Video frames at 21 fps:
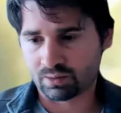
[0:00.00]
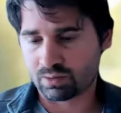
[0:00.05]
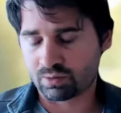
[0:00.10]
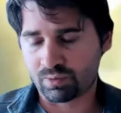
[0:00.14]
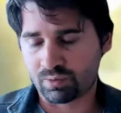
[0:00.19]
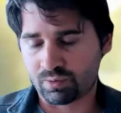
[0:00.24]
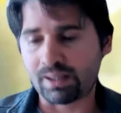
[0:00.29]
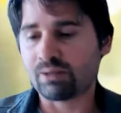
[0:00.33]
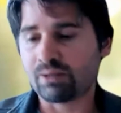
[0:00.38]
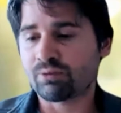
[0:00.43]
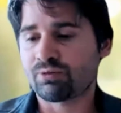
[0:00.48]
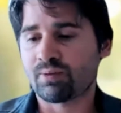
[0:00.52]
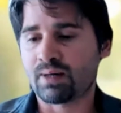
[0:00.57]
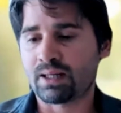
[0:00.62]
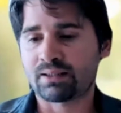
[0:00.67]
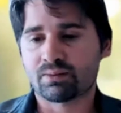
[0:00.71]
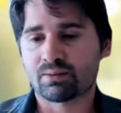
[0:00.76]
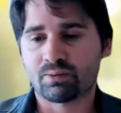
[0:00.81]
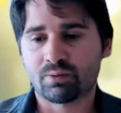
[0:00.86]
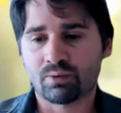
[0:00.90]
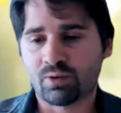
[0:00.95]
12
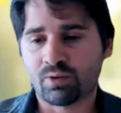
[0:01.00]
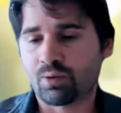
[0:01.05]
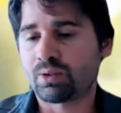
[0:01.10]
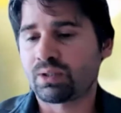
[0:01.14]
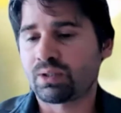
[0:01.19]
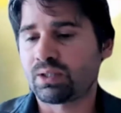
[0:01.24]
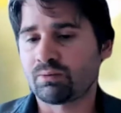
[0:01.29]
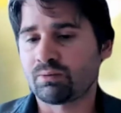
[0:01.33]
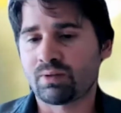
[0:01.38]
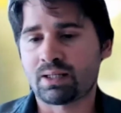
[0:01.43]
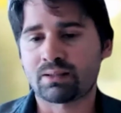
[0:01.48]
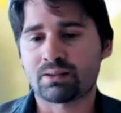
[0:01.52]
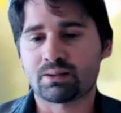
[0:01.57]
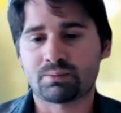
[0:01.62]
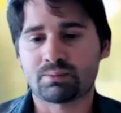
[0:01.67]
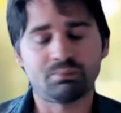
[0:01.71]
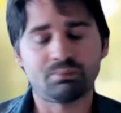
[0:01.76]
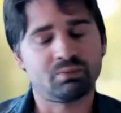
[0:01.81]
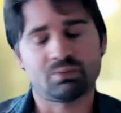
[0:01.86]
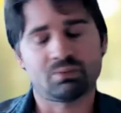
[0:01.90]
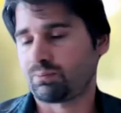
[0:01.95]
watt, 13 watt,
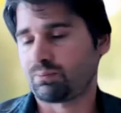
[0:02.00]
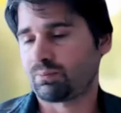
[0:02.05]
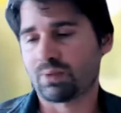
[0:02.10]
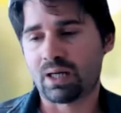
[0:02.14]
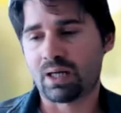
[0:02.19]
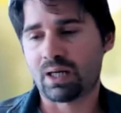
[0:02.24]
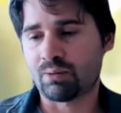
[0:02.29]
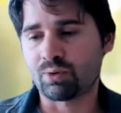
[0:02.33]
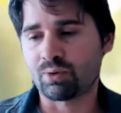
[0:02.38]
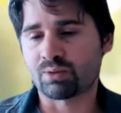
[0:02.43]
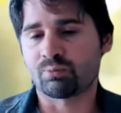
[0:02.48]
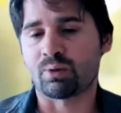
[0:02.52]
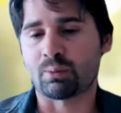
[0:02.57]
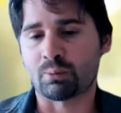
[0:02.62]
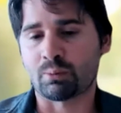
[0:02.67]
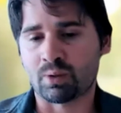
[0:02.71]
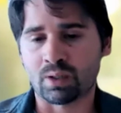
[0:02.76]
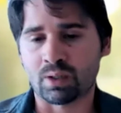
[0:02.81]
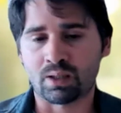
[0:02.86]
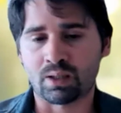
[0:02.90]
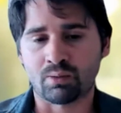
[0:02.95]
I wouldn't
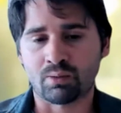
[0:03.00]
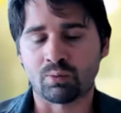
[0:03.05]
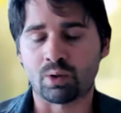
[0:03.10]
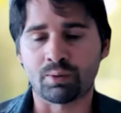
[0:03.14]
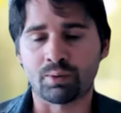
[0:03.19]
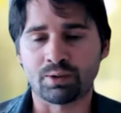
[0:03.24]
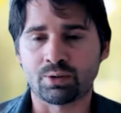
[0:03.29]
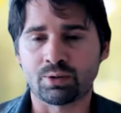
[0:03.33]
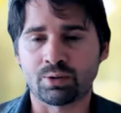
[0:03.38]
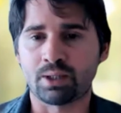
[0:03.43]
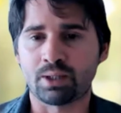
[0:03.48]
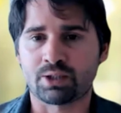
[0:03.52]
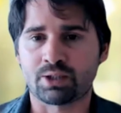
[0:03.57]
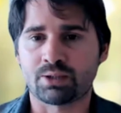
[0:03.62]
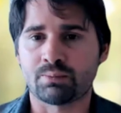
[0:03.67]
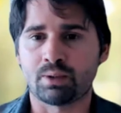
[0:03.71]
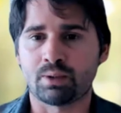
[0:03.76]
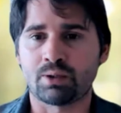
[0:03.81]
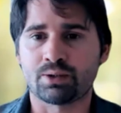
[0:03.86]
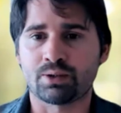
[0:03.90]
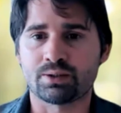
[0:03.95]
worry too much
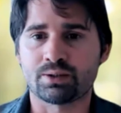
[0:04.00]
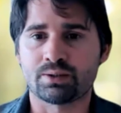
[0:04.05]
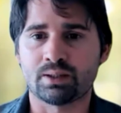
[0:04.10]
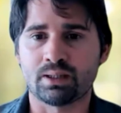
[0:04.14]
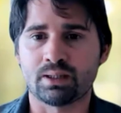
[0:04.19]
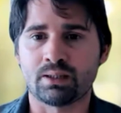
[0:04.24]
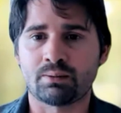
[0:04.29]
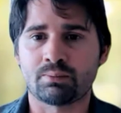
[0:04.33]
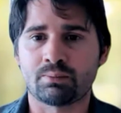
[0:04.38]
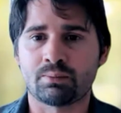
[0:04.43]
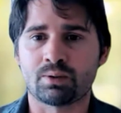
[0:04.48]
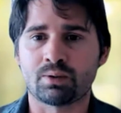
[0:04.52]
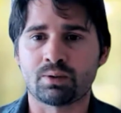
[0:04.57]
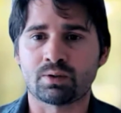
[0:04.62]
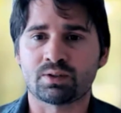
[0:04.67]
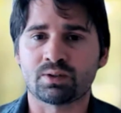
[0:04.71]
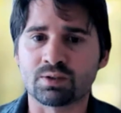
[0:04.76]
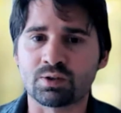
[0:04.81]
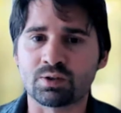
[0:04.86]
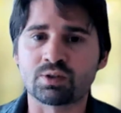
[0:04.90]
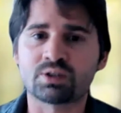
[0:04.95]
about it. Yeah,
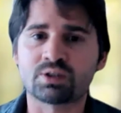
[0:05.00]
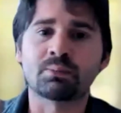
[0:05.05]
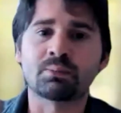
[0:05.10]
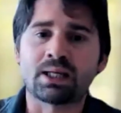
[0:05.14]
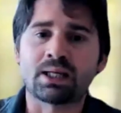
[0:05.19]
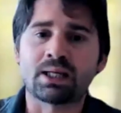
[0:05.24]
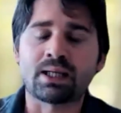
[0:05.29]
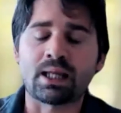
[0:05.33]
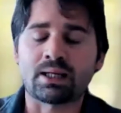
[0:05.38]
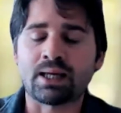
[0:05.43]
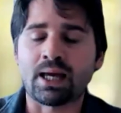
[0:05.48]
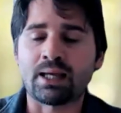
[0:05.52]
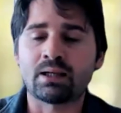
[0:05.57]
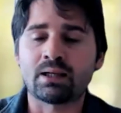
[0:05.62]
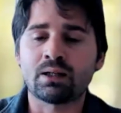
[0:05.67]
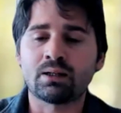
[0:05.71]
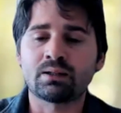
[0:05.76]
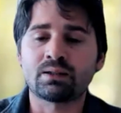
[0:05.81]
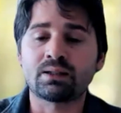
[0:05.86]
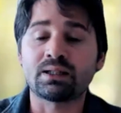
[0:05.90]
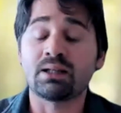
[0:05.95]
because your system can
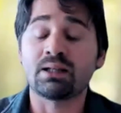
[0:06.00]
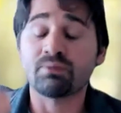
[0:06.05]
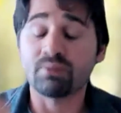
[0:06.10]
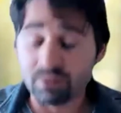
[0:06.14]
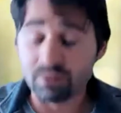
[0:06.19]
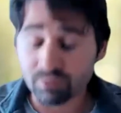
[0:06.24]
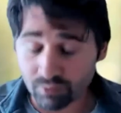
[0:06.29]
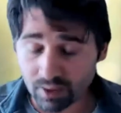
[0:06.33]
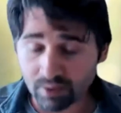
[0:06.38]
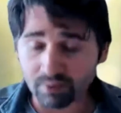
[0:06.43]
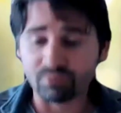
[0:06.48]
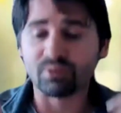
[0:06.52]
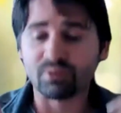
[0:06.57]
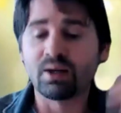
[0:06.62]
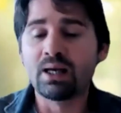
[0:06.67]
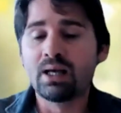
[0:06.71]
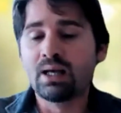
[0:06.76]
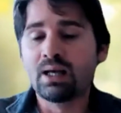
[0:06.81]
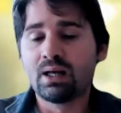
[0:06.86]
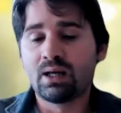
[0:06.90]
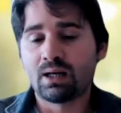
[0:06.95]
handle it, even if we have
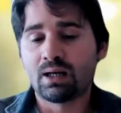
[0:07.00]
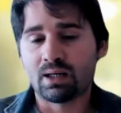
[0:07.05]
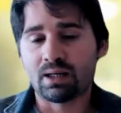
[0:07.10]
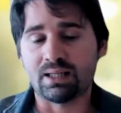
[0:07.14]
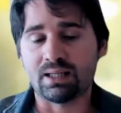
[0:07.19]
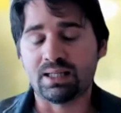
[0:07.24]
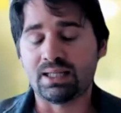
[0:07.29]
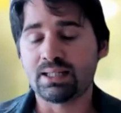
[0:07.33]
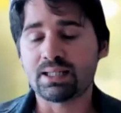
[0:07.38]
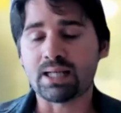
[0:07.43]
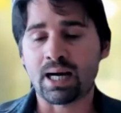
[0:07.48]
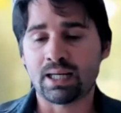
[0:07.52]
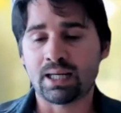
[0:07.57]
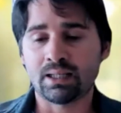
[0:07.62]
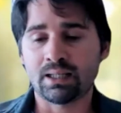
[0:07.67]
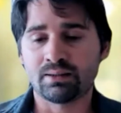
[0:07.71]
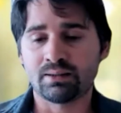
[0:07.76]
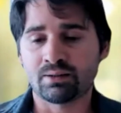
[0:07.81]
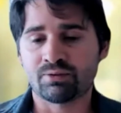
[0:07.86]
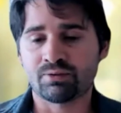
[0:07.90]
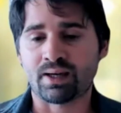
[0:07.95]
a heat
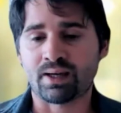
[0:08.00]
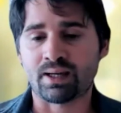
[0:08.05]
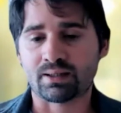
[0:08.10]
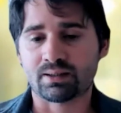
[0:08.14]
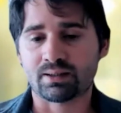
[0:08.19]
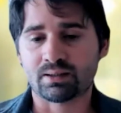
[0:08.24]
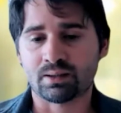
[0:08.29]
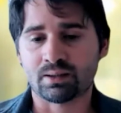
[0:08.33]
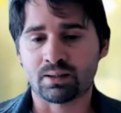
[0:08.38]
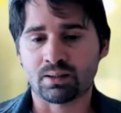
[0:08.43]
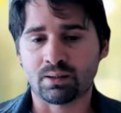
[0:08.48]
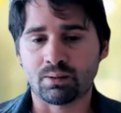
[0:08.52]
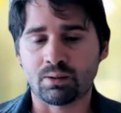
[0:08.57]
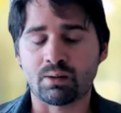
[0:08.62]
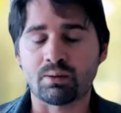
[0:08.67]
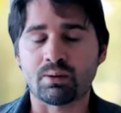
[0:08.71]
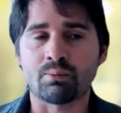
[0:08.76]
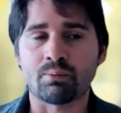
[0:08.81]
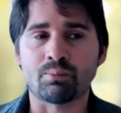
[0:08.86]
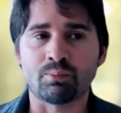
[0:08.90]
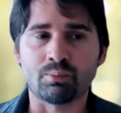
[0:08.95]
island effect a
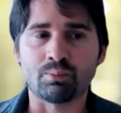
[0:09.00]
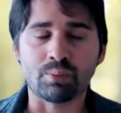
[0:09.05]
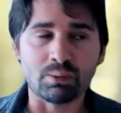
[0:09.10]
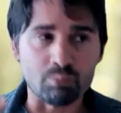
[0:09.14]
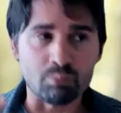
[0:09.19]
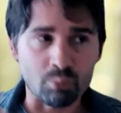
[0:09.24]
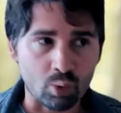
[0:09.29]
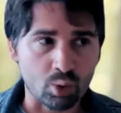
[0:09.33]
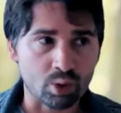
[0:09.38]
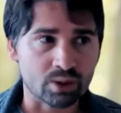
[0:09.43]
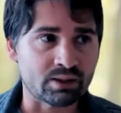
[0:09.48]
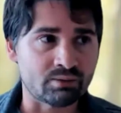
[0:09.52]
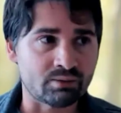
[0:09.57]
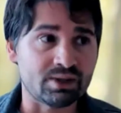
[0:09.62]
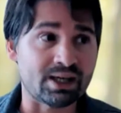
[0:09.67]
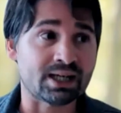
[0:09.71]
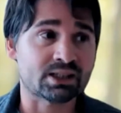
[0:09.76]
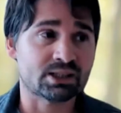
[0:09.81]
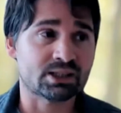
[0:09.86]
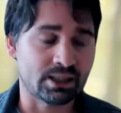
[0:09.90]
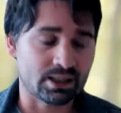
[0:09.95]
bit more than we
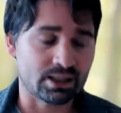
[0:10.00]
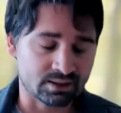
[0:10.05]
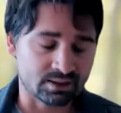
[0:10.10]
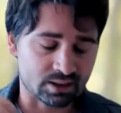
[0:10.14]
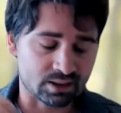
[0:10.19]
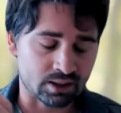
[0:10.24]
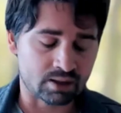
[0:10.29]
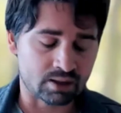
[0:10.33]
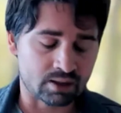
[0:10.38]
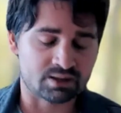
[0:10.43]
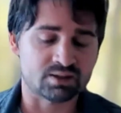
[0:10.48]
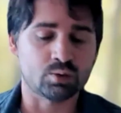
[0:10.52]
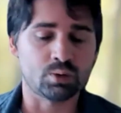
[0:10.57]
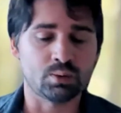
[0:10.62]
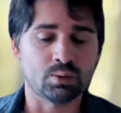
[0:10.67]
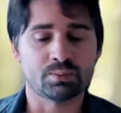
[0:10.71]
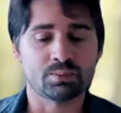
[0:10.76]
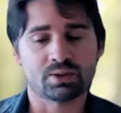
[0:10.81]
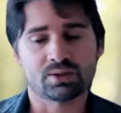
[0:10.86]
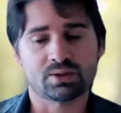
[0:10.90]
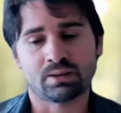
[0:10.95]
actually
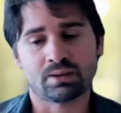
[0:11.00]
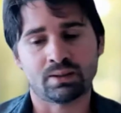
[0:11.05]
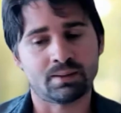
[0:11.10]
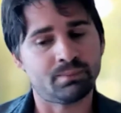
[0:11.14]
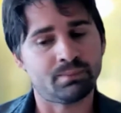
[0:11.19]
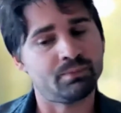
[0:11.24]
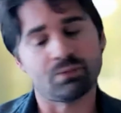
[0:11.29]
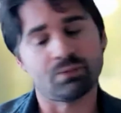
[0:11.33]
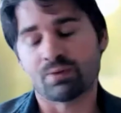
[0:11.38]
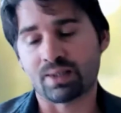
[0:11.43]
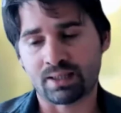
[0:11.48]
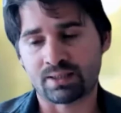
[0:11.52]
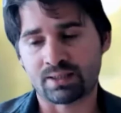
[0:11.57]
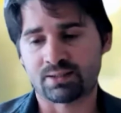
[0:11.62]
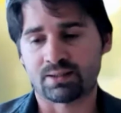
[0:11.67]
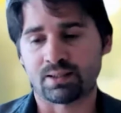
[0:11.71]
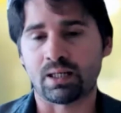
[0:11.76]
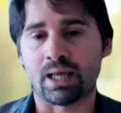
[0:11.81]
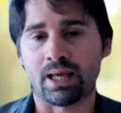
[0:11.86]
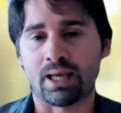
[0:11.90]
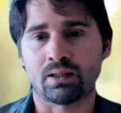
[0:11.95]
assumed. We can
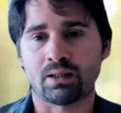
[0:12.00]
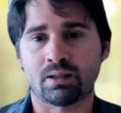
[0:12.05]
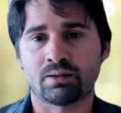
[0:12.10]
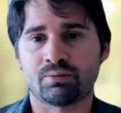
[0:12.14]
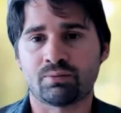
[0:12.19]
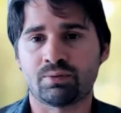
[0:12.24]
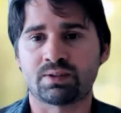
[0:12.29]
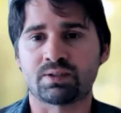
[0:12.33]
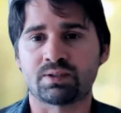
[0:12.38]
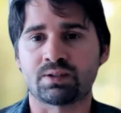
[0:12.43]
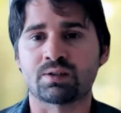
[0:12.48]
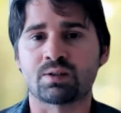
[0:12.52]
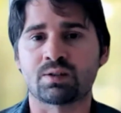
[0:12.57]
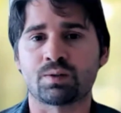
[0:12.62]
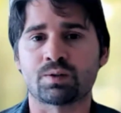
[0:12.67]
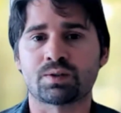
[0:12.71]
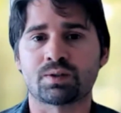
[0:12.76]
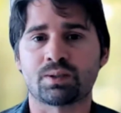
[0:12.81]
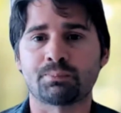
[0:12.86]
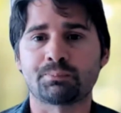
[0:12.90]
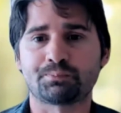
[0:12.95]
still handle it with the
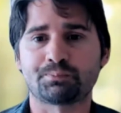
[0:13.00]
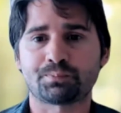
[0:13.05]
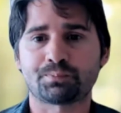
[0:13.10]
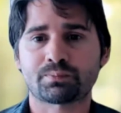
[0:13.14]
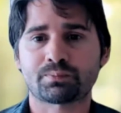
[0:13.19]
system.